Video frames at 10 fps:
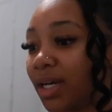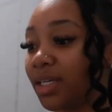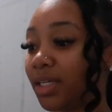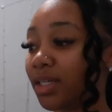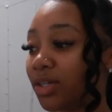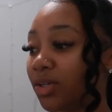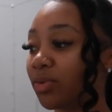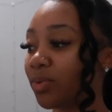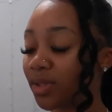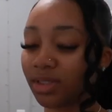
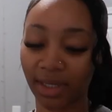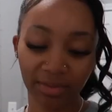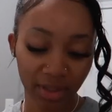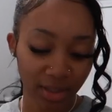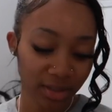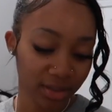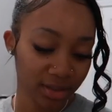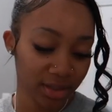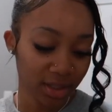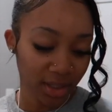ikea with tavion
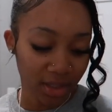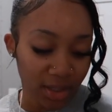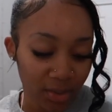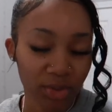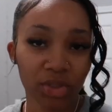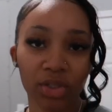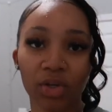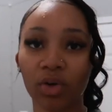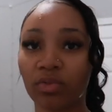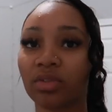we're just gonna
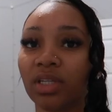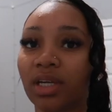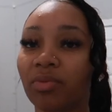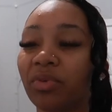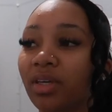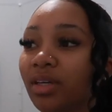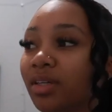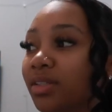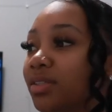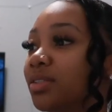go over there
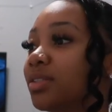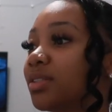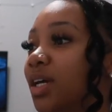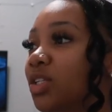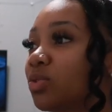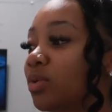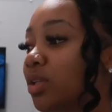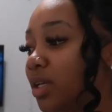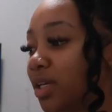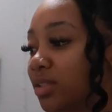because i just want to
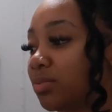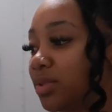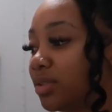look at some